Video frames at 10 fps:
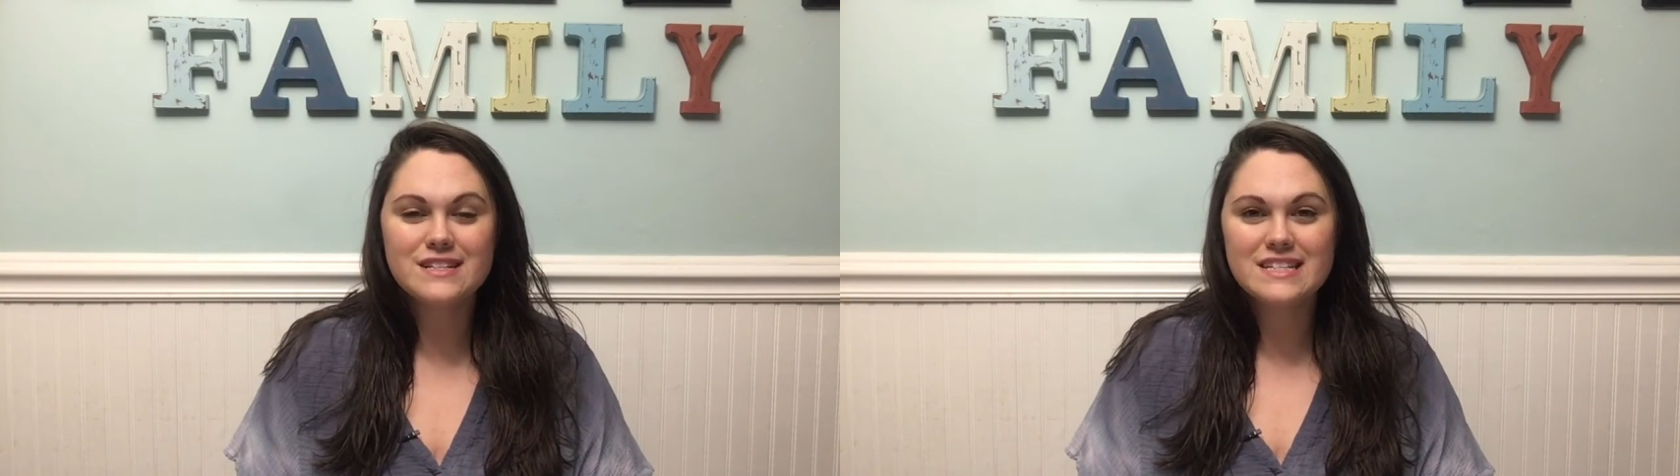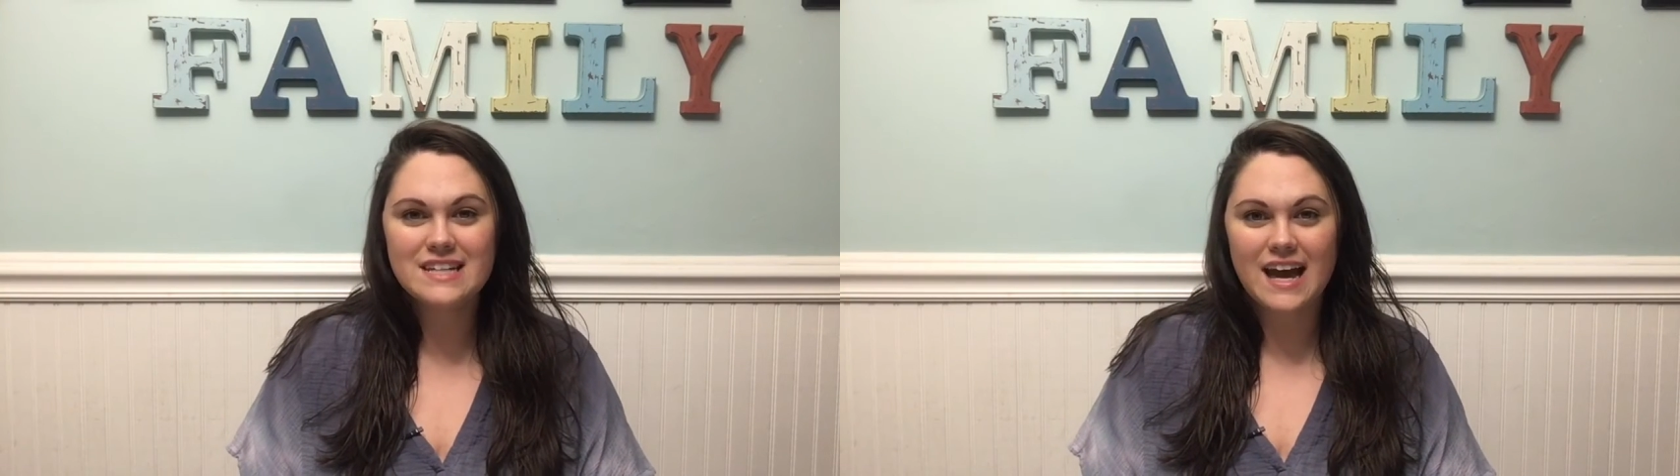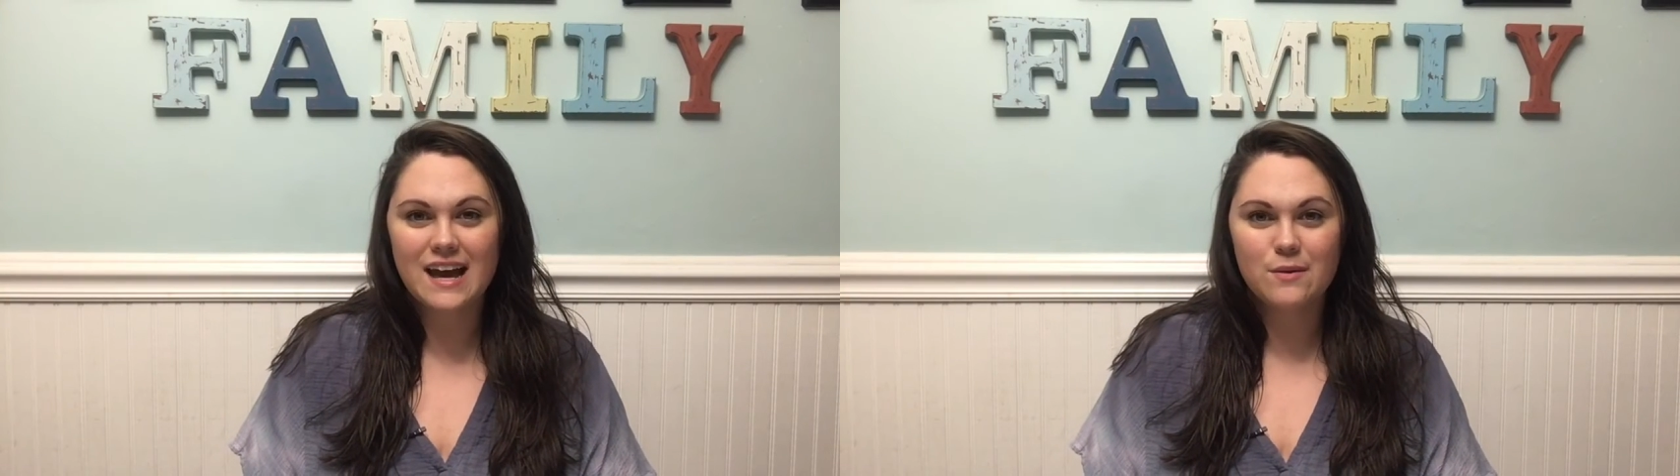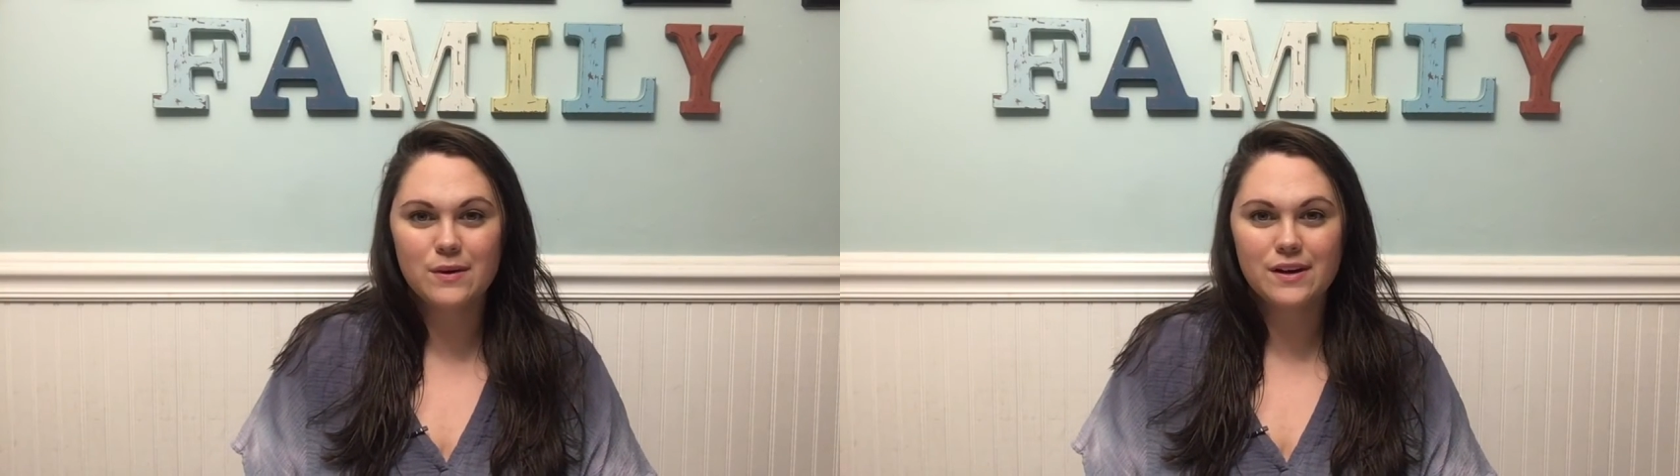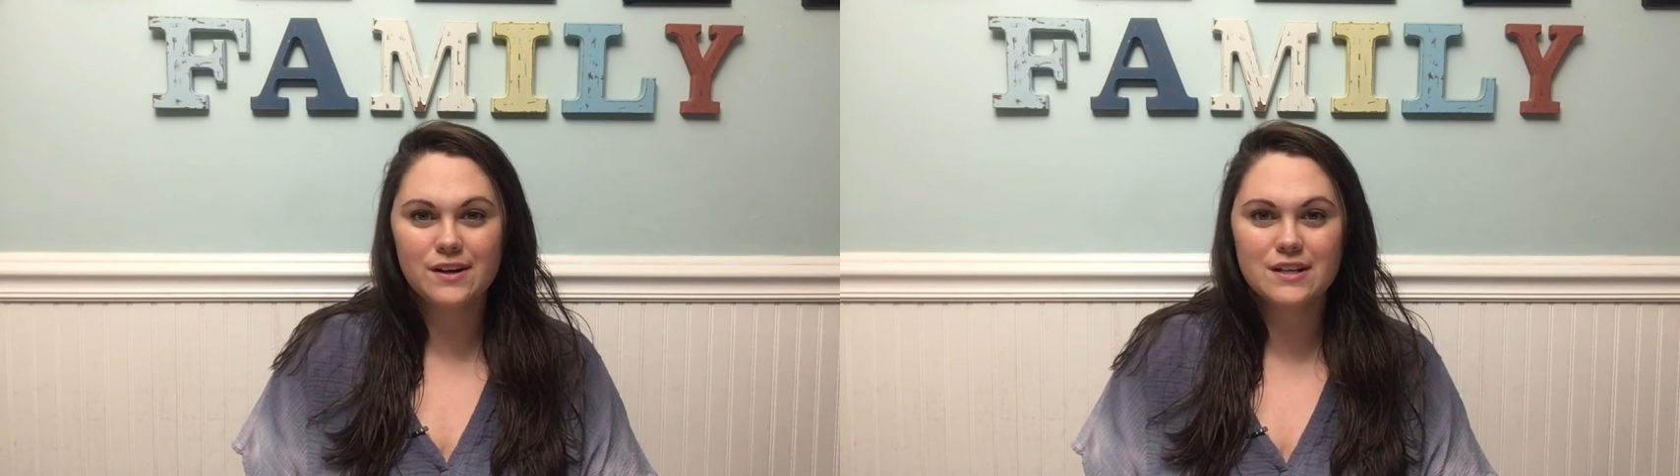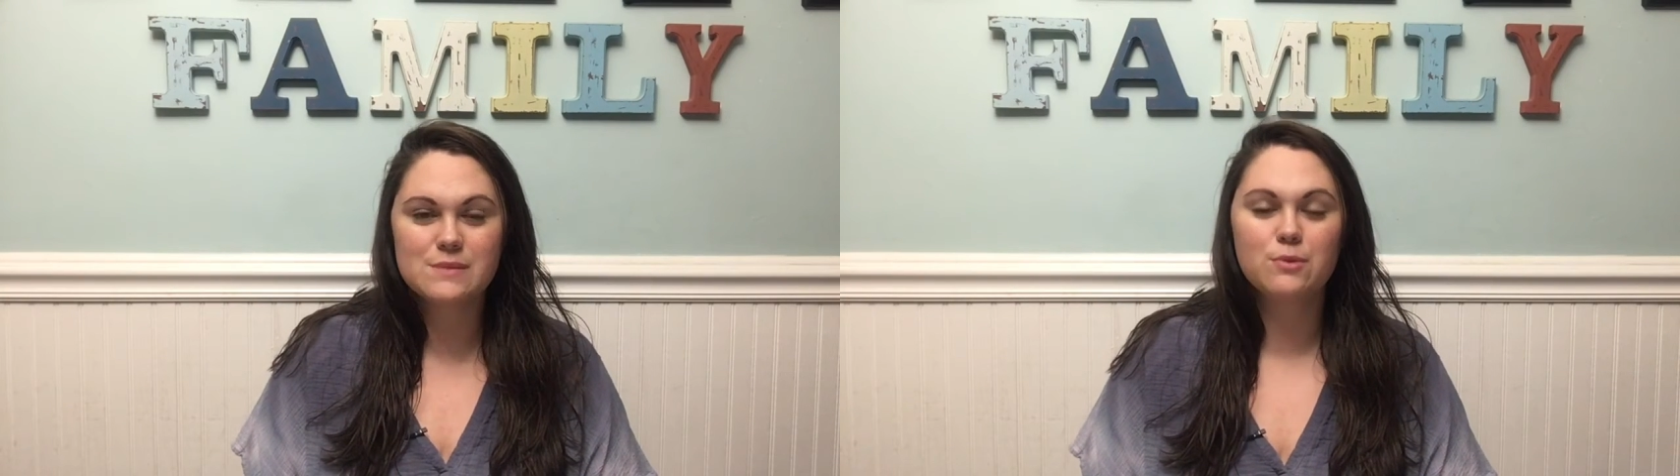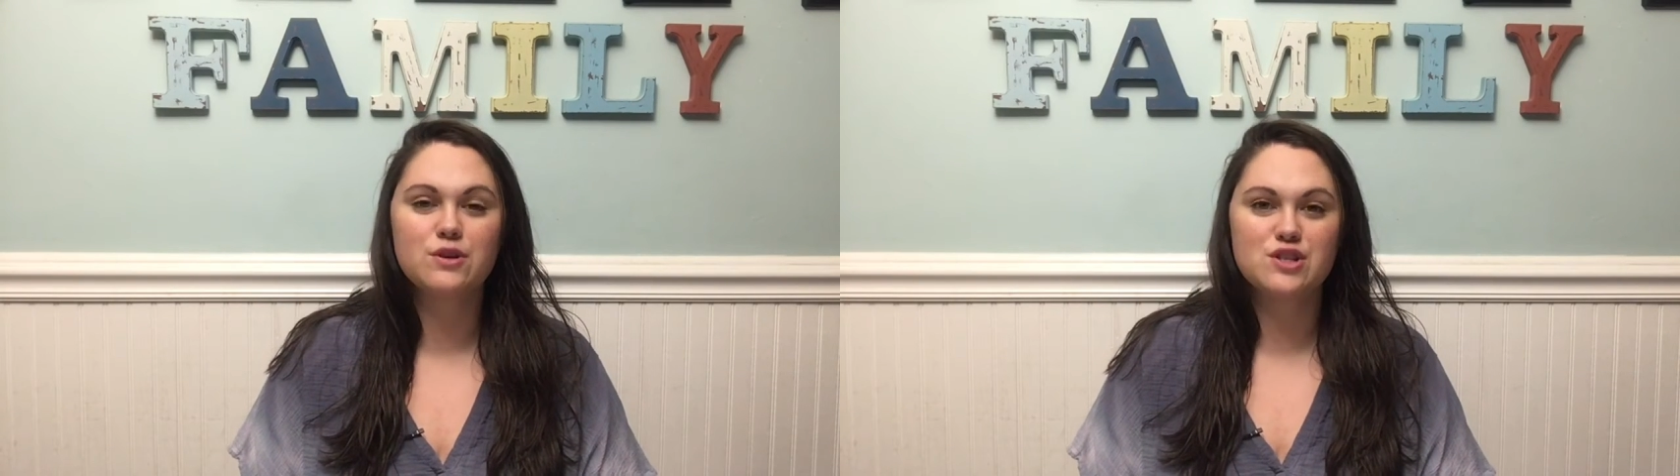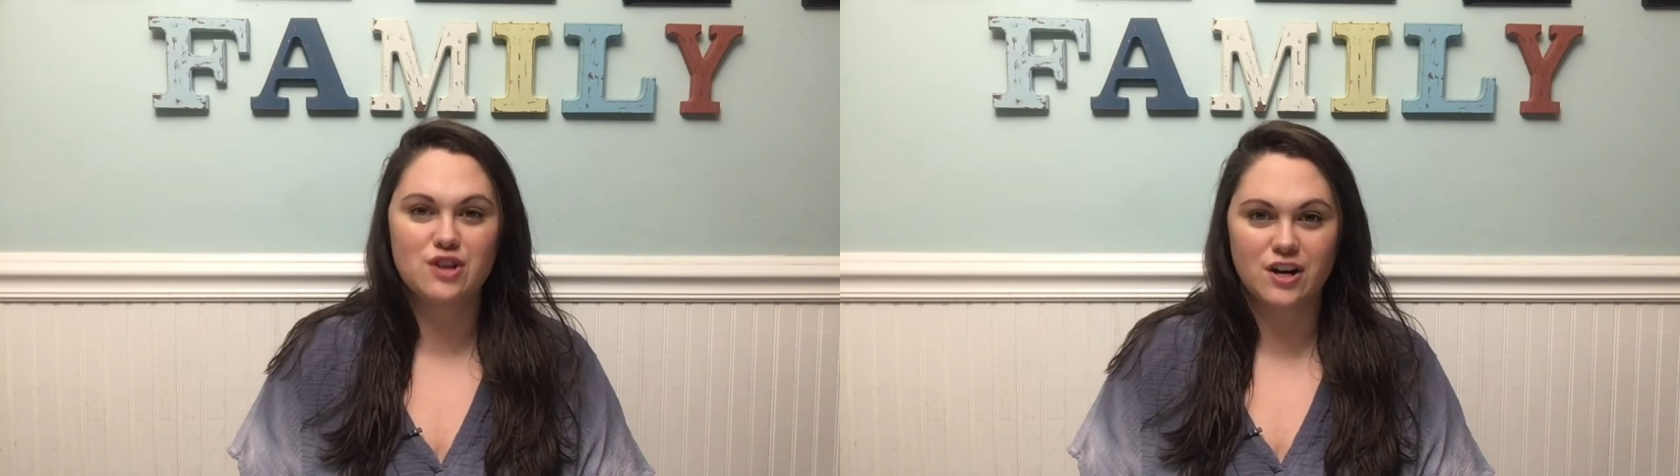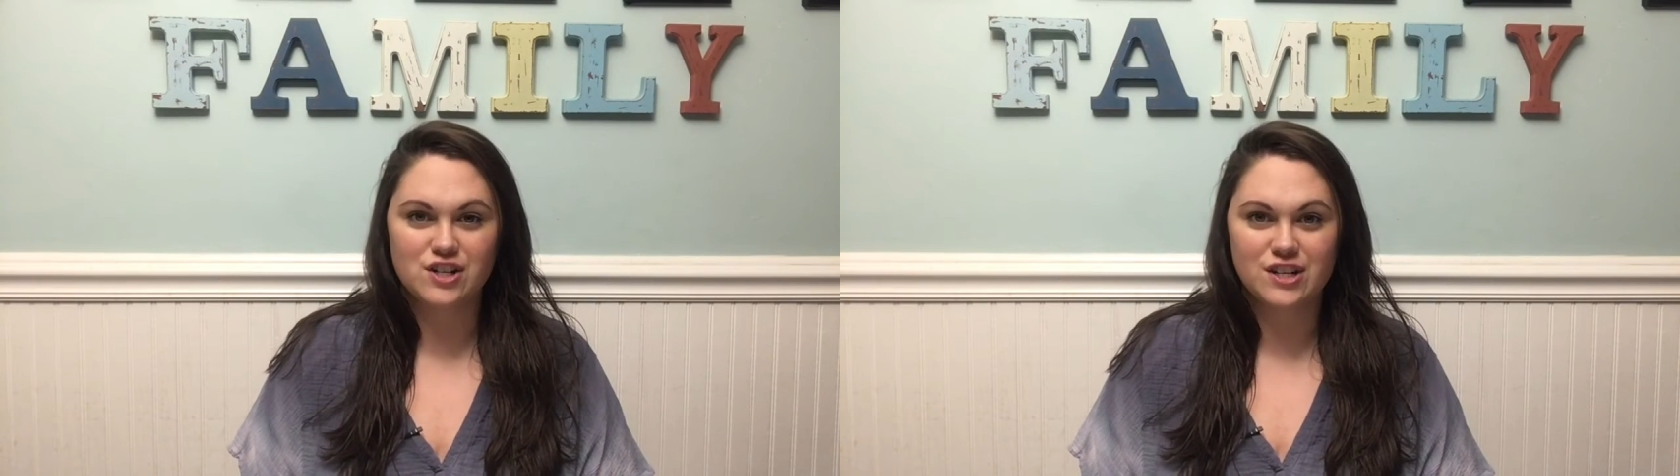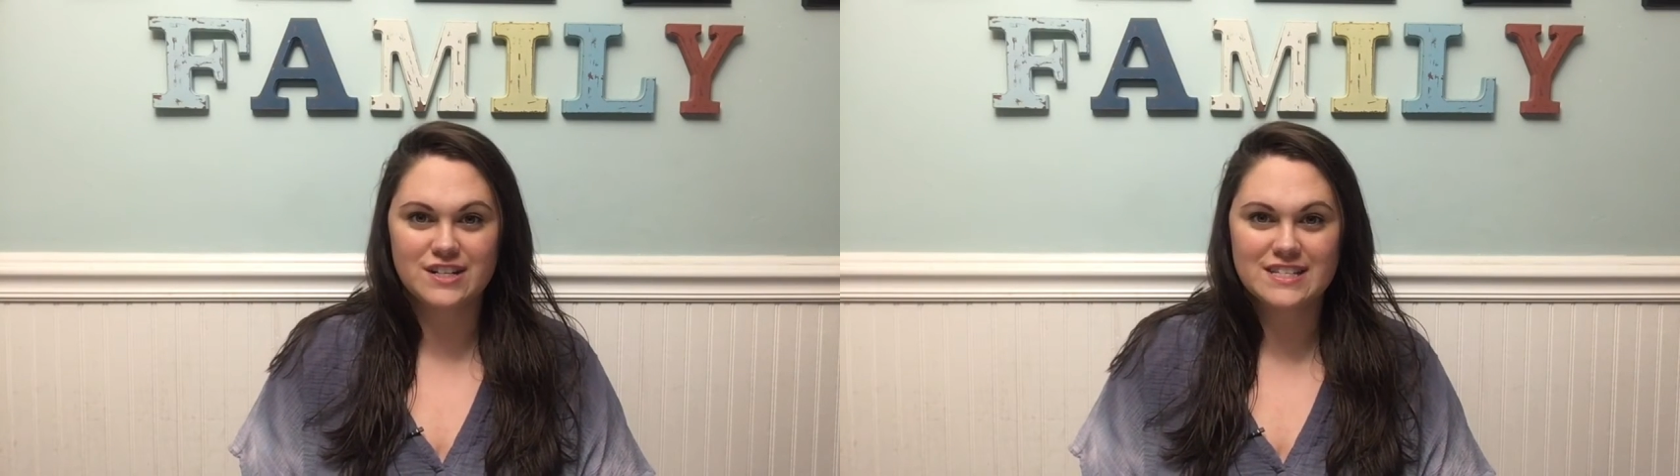today we're going to explore
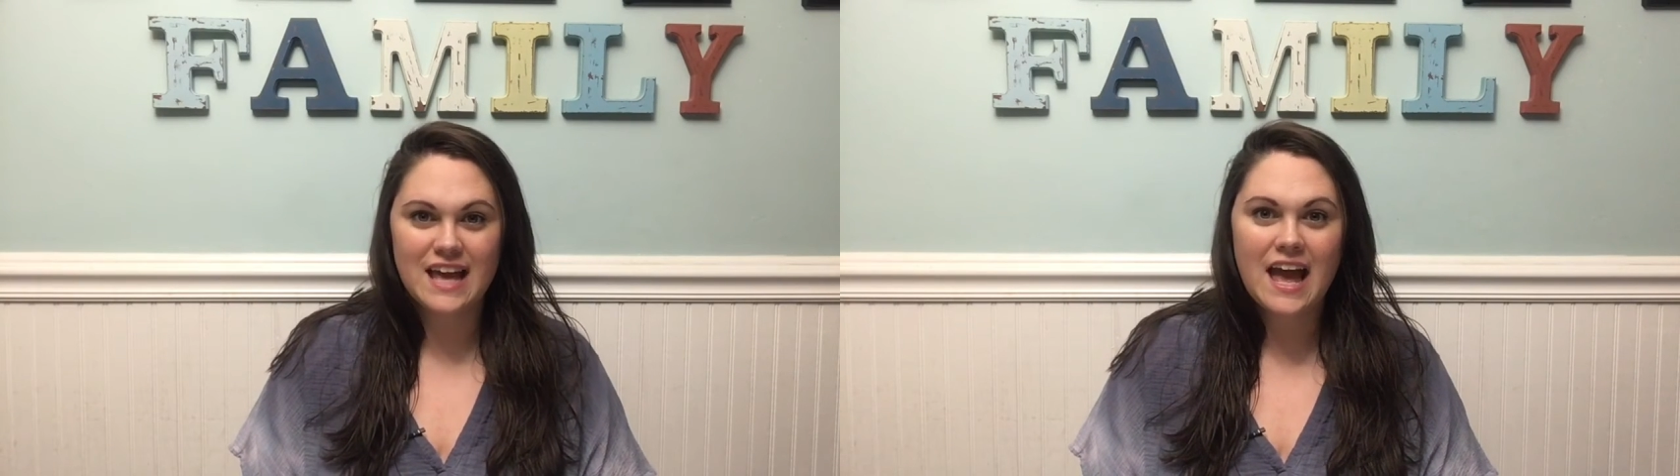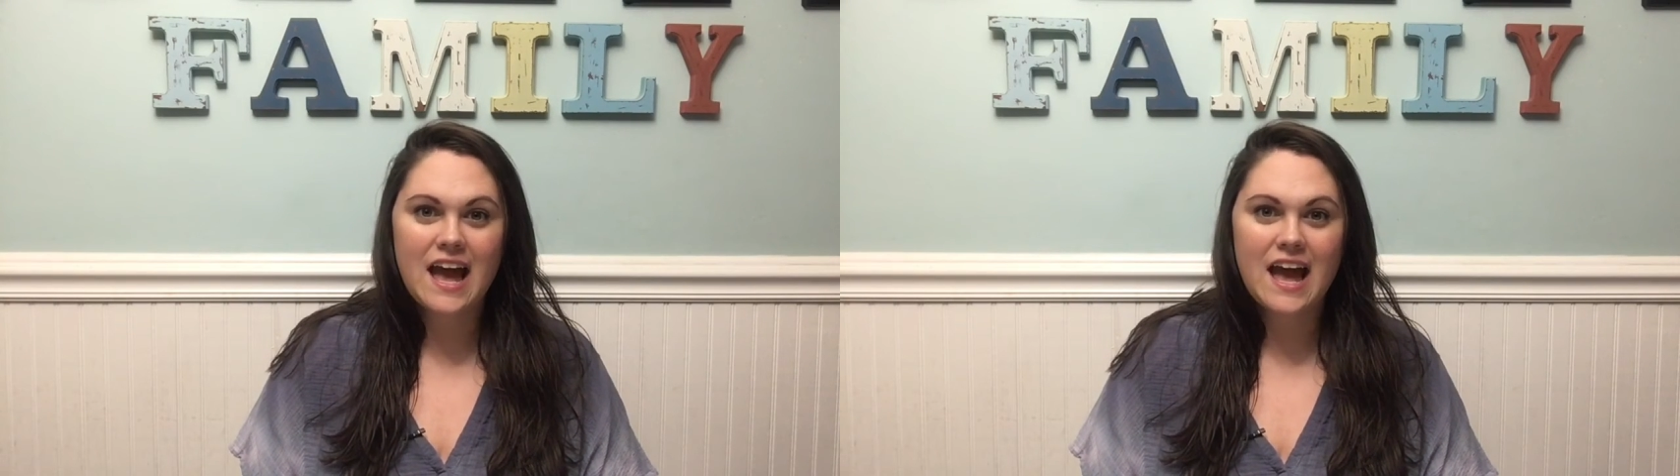structures